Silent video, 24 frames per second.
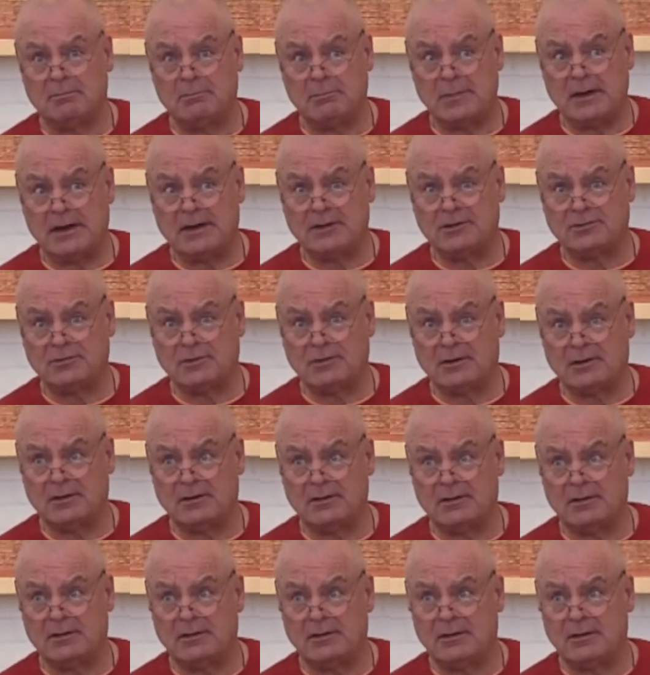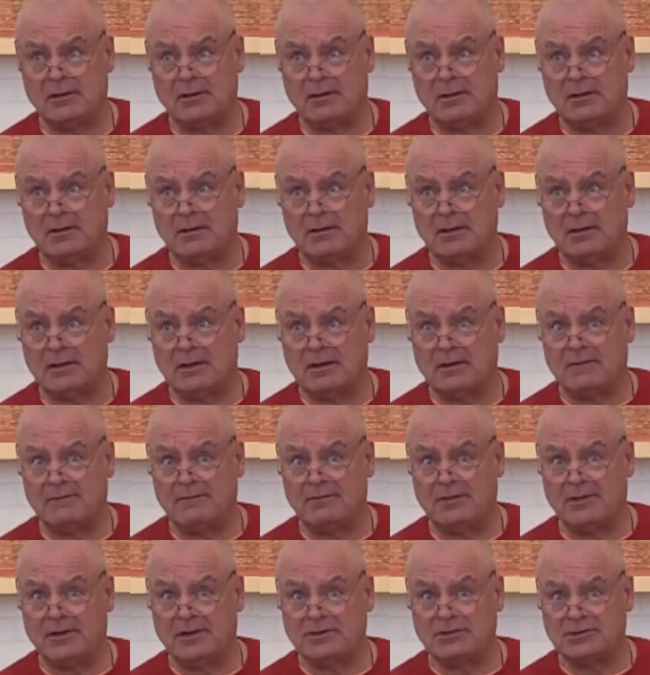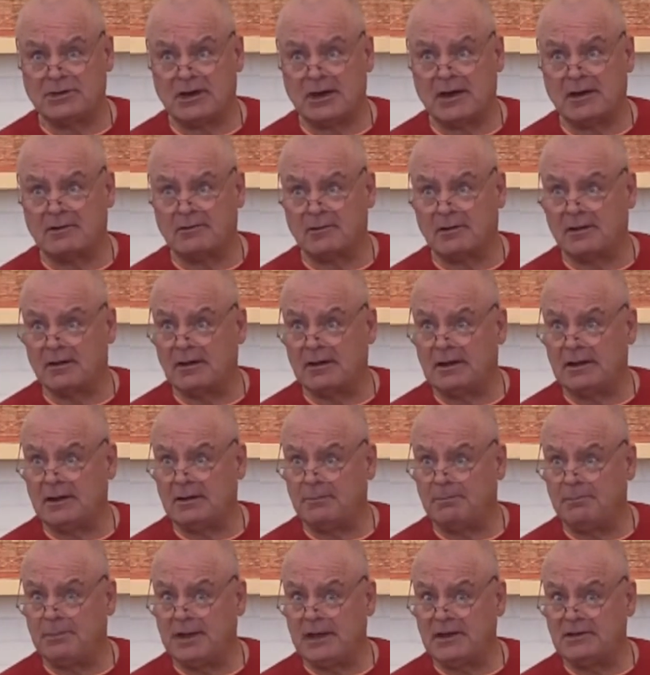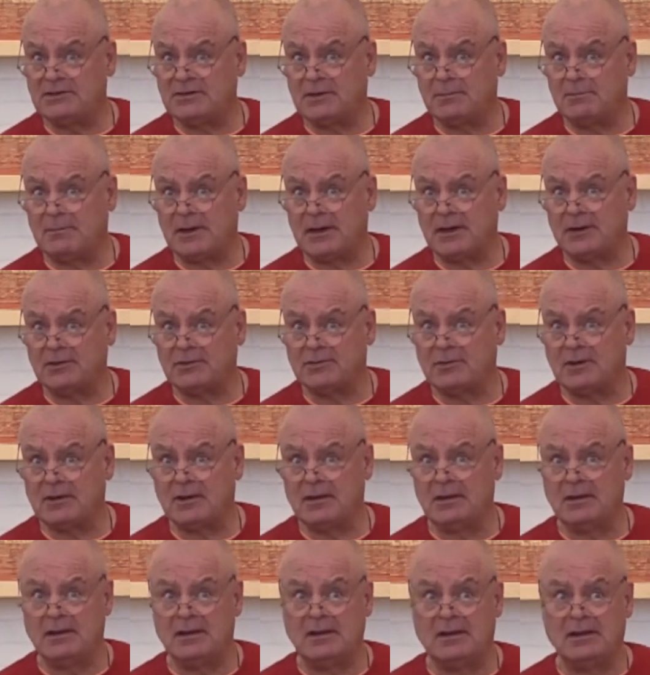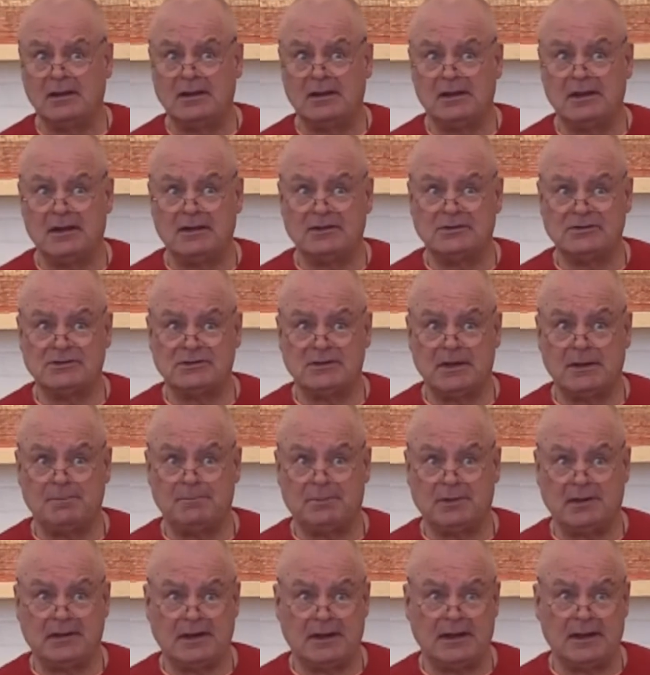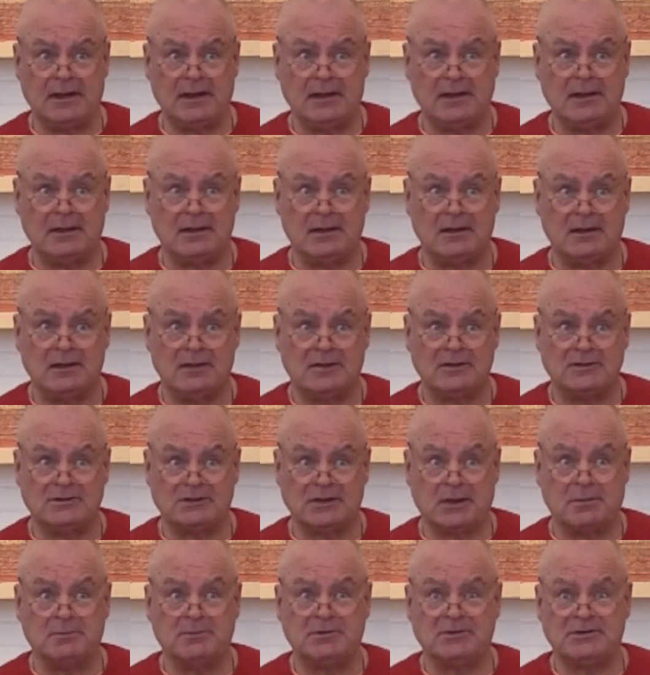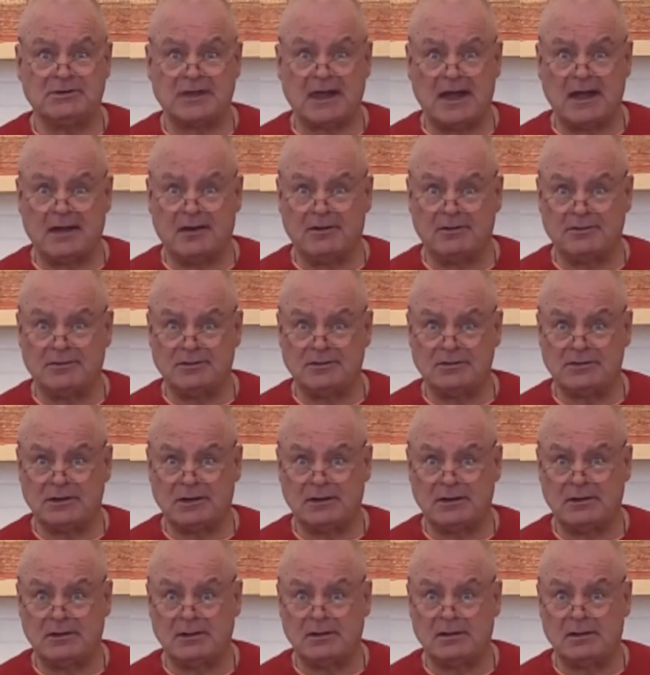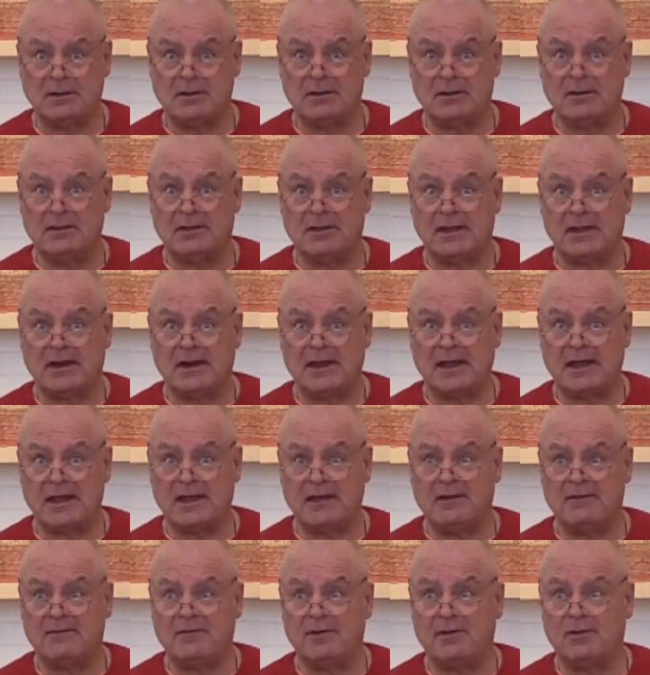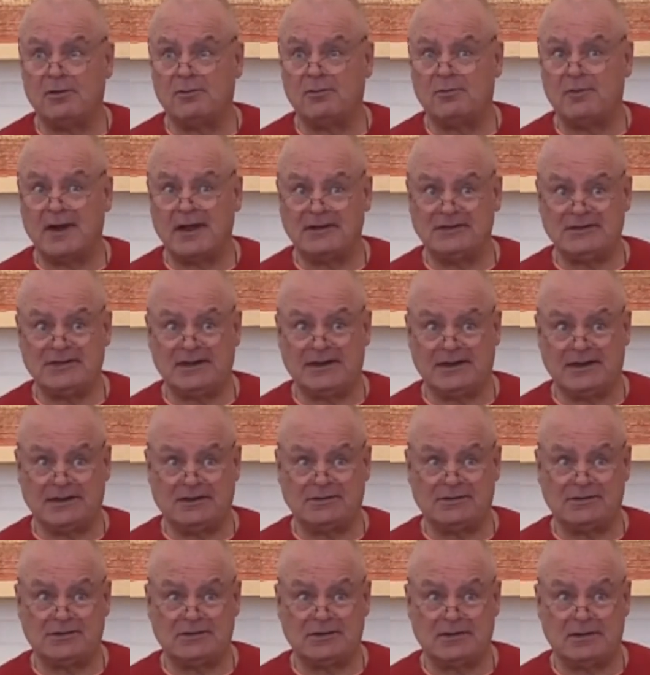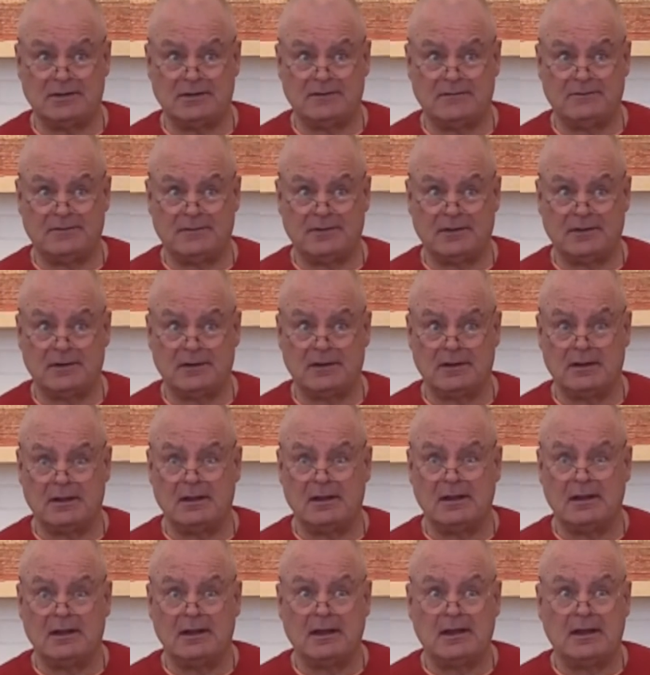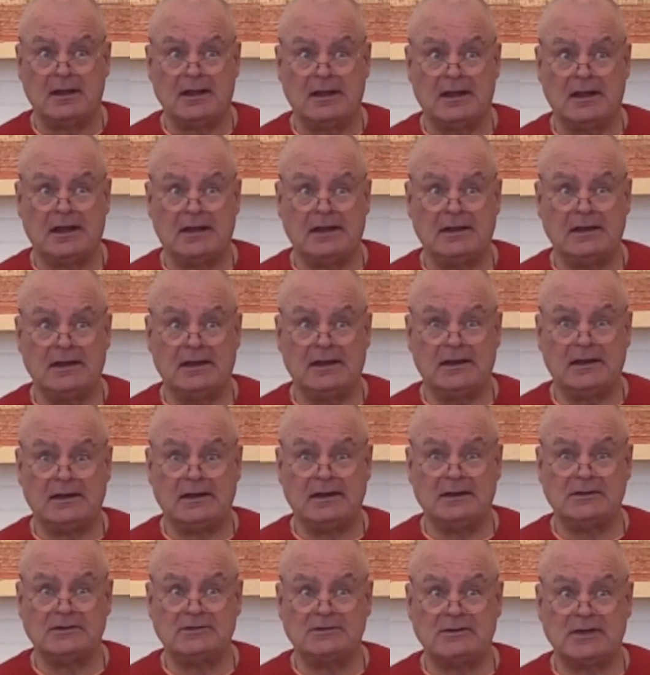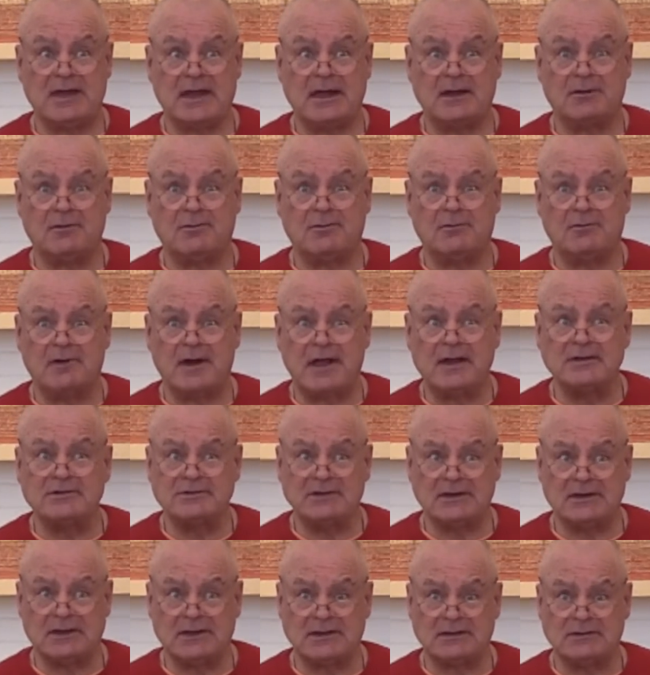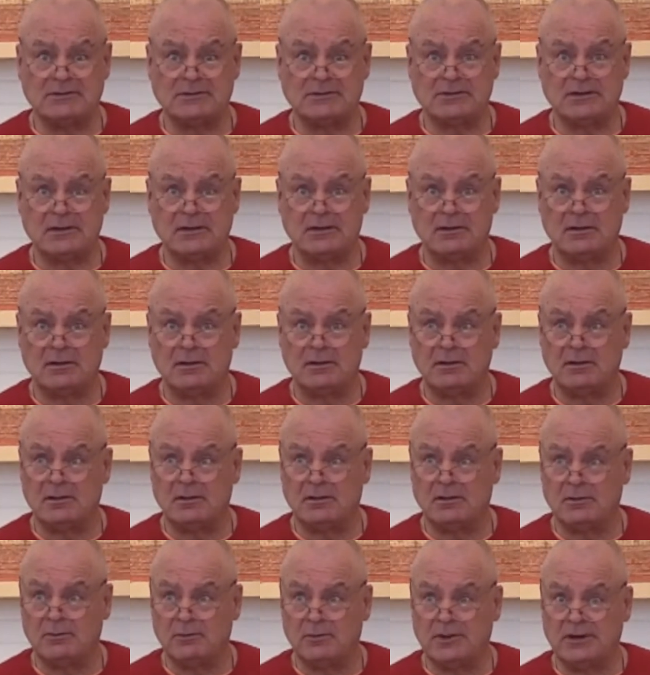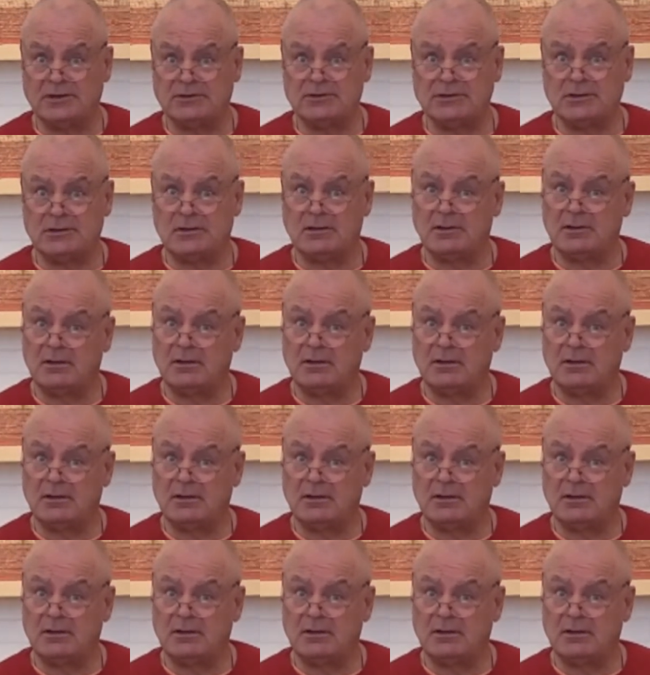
mantra of the chakra. And a bija mantra is simply some sounds that have a resonance. And it is that resonance which